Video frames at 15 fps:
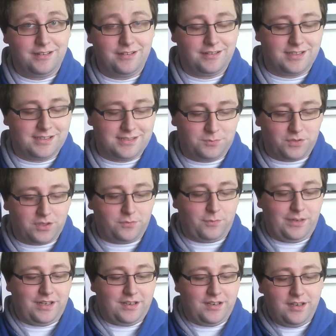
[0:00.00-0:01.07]
Just were
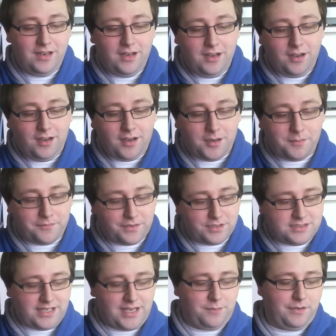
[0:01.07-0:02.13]
weird.
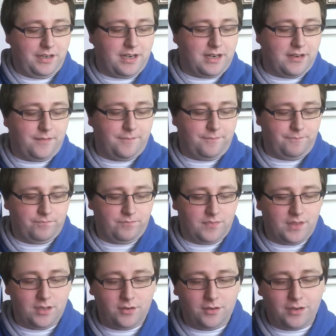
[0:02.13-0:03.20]
First game we got,
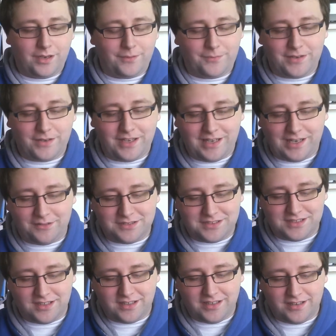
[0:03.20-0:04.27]
I forget how it
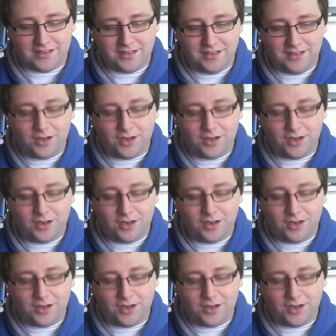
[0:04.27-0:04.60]
started.